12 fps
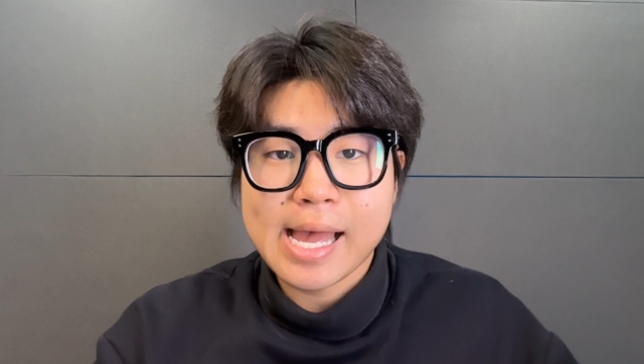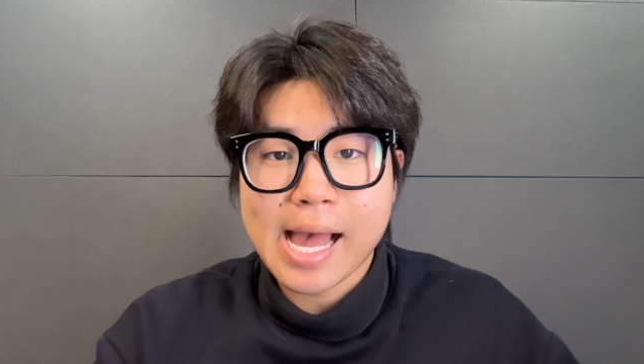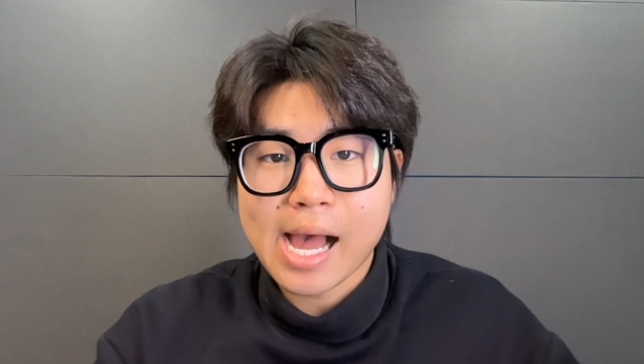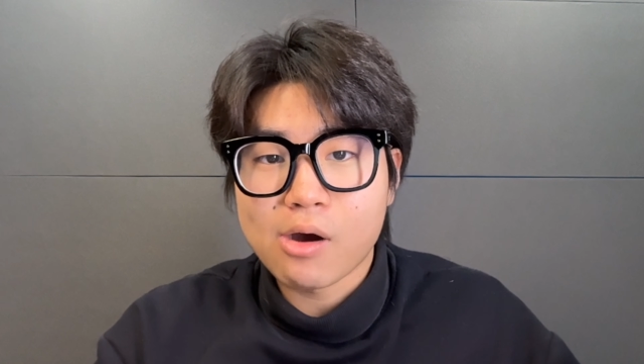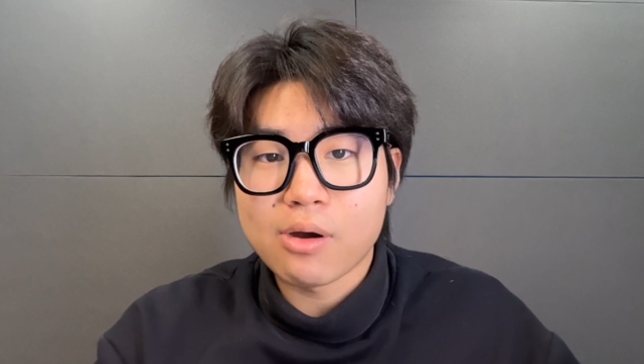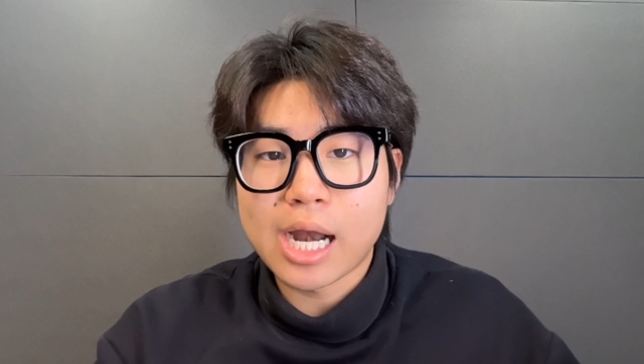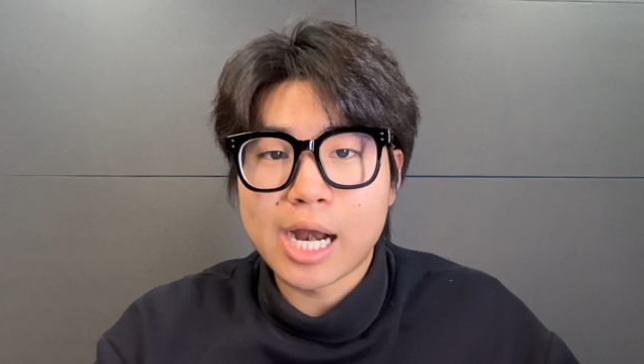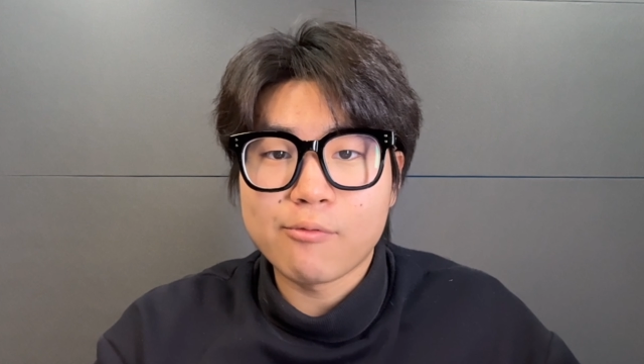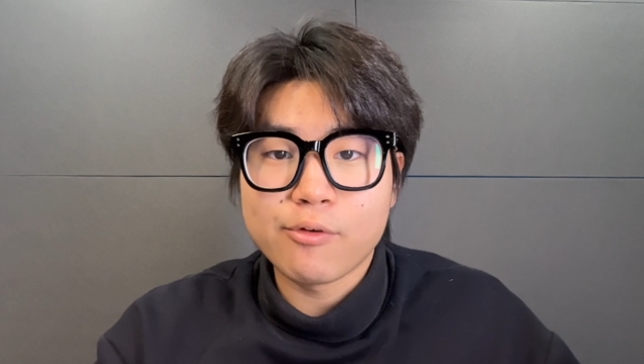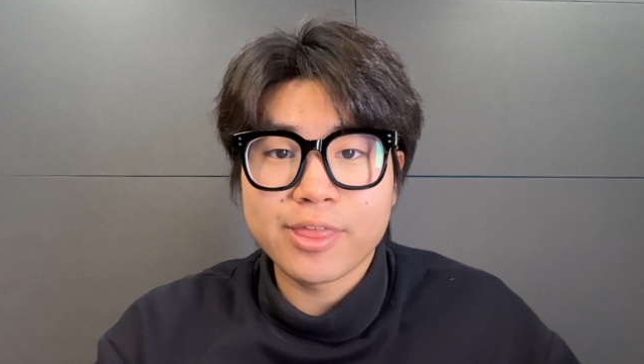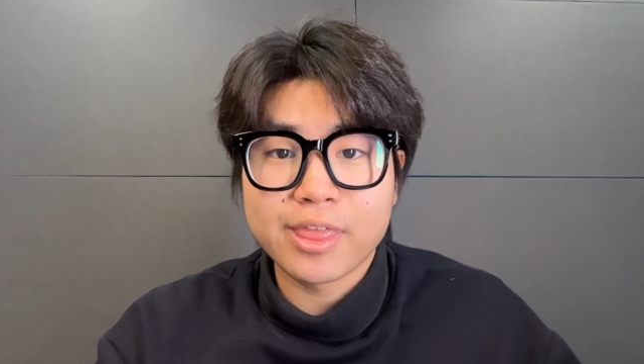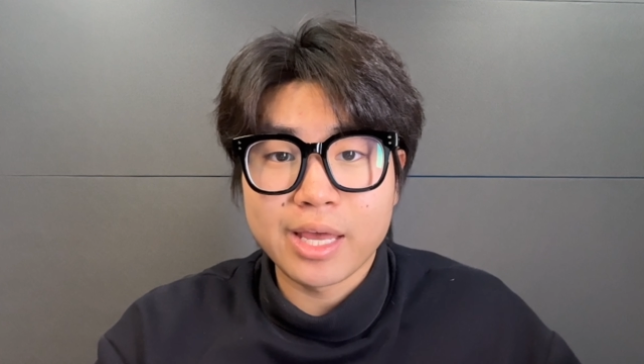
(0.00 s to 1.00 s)
how
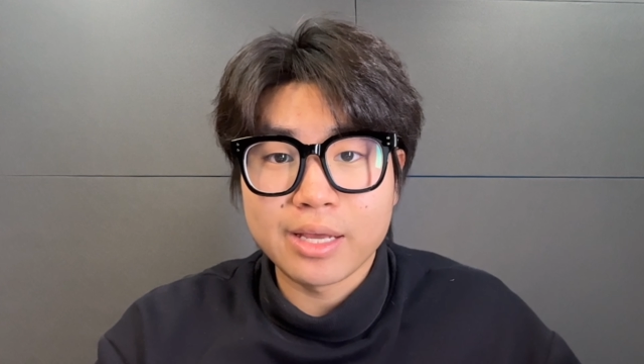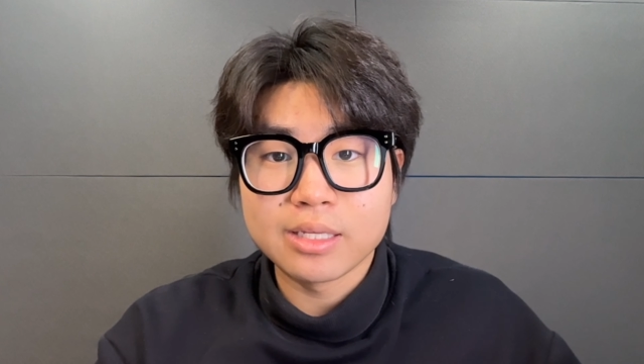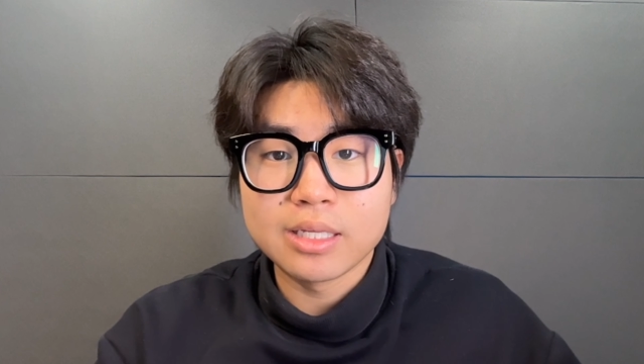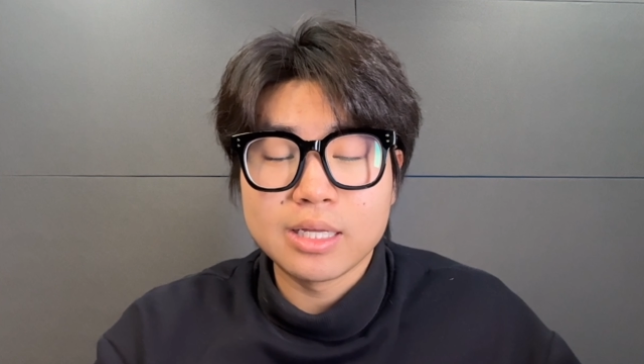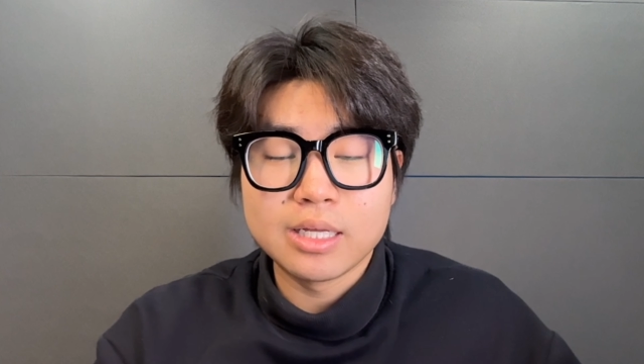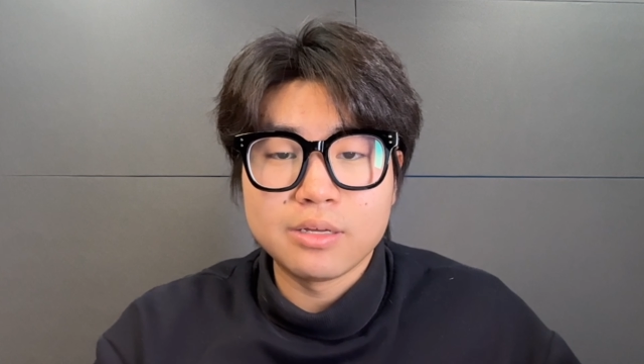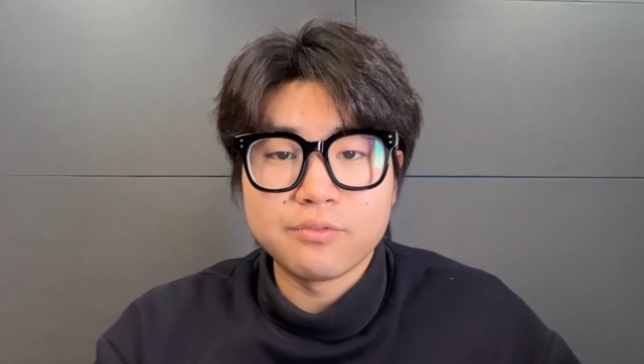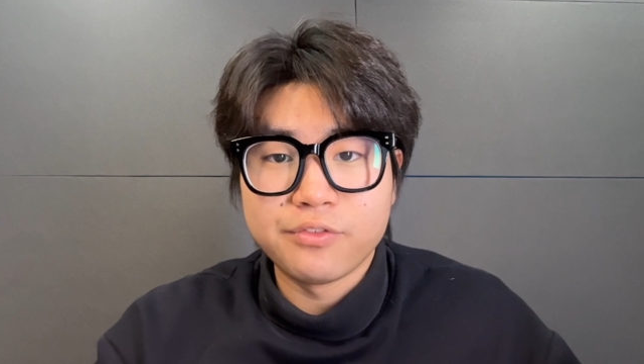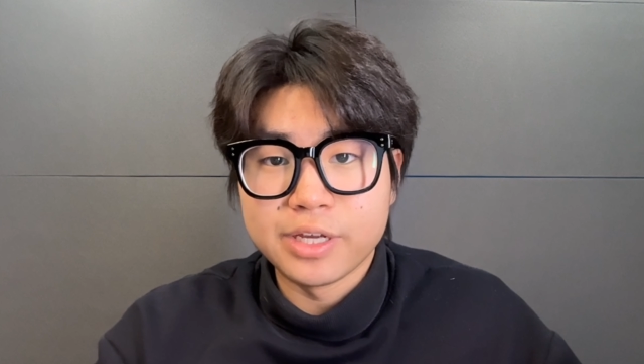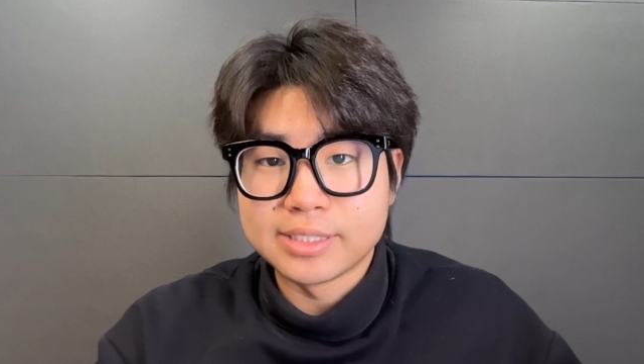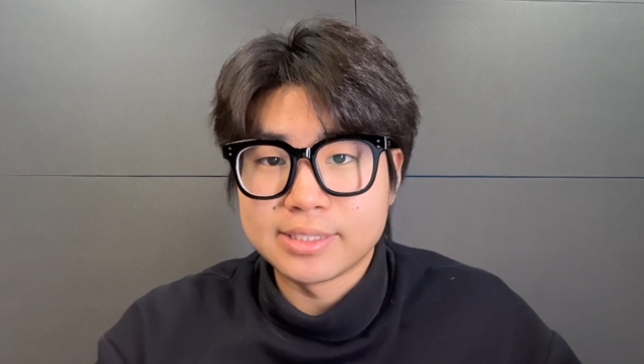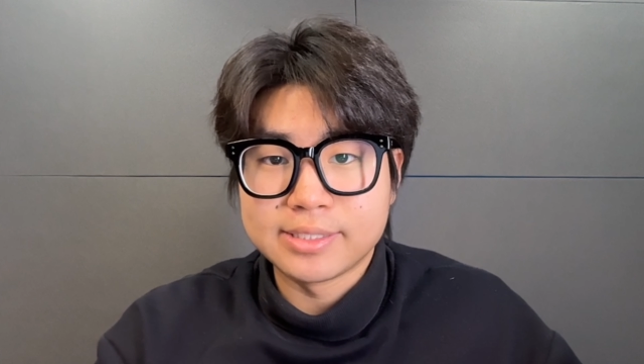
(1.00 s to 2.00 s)
everything fits